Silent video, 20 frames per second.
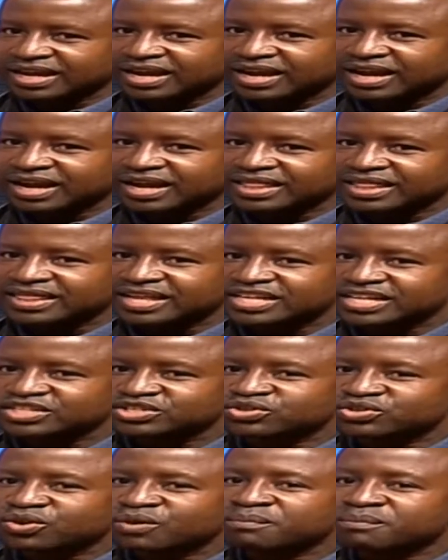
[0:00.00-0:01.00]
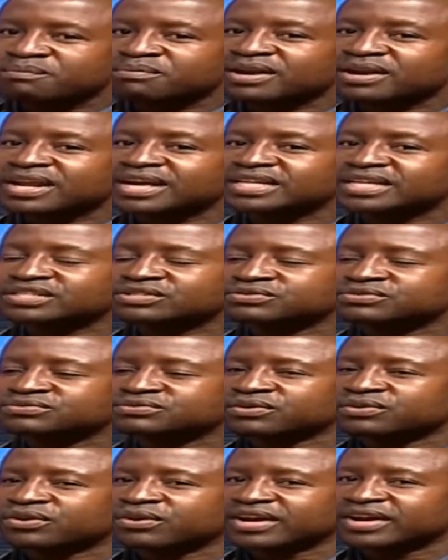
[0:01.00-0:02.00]
There is no place
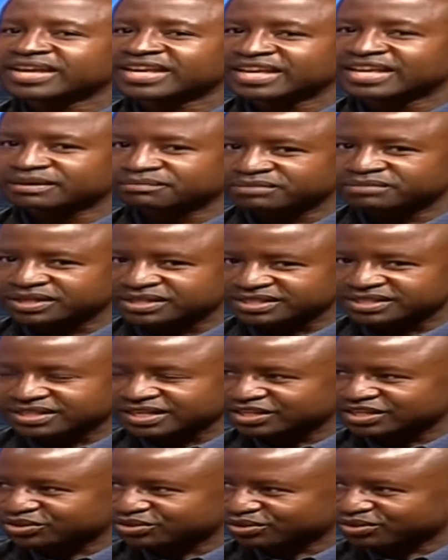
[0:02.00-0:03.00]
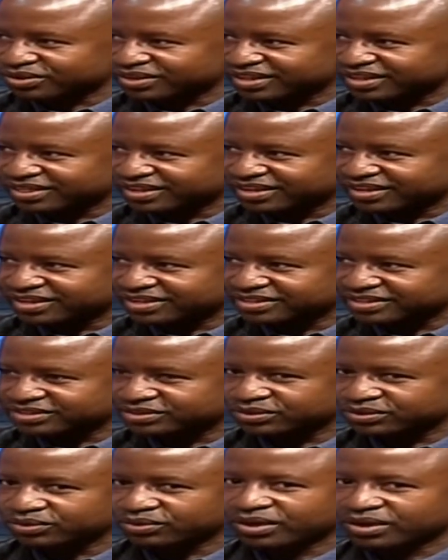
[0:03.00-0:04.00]
for earbuds at all in the ears.
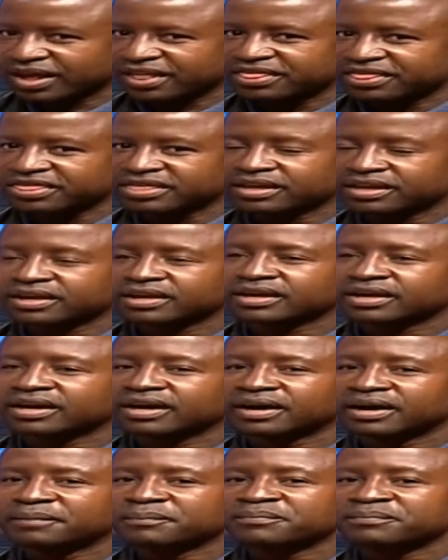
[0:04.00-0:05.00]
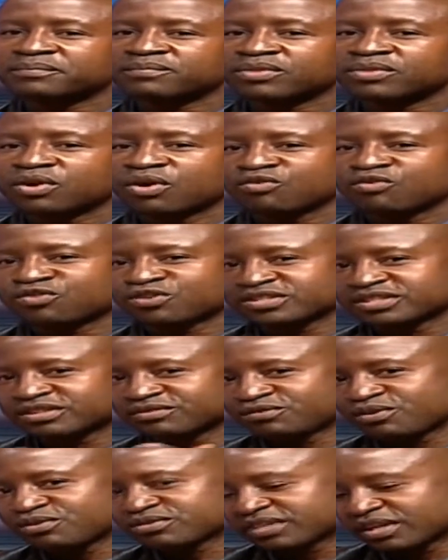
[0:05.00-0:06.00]
You know, I think Of course, the
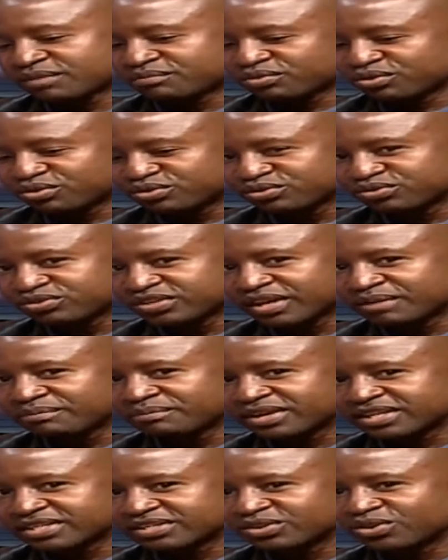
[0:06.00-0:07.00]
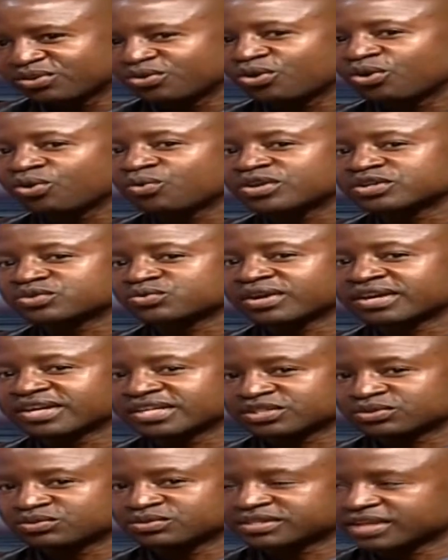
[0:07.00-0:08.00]
folks that produce earbuds don't always want
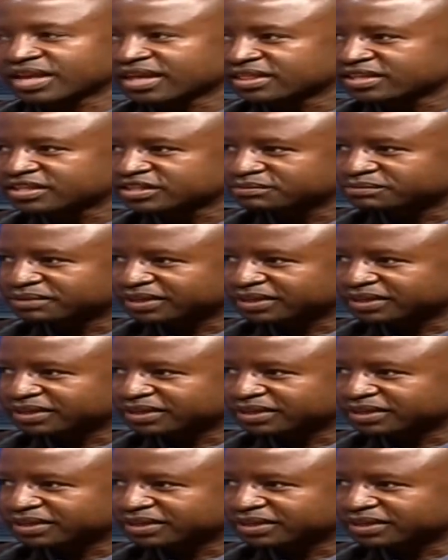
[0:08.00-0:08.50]
us to say this, but